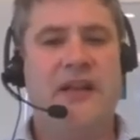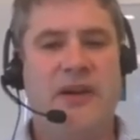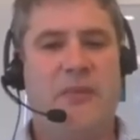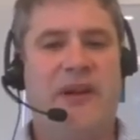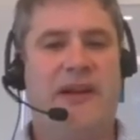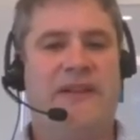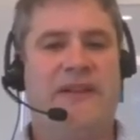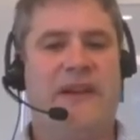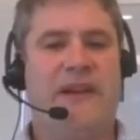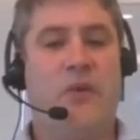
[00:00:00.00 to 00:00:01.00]
the
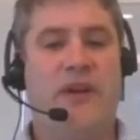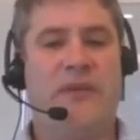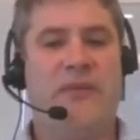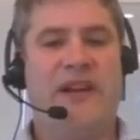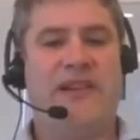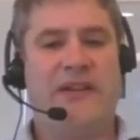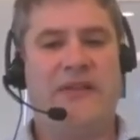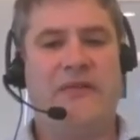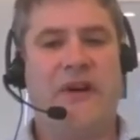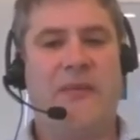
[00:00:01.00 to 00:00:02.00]
ability with a big
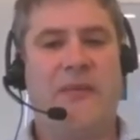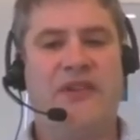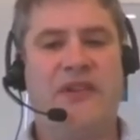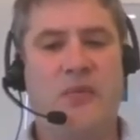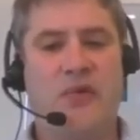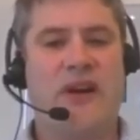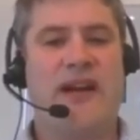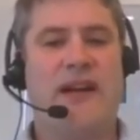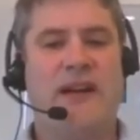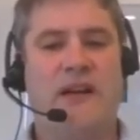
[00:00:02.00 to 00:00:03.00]
data environment to
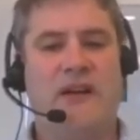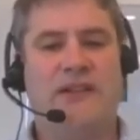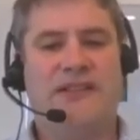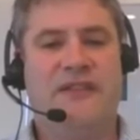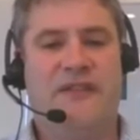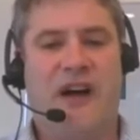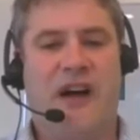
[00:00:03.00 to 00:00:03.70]
bring lots of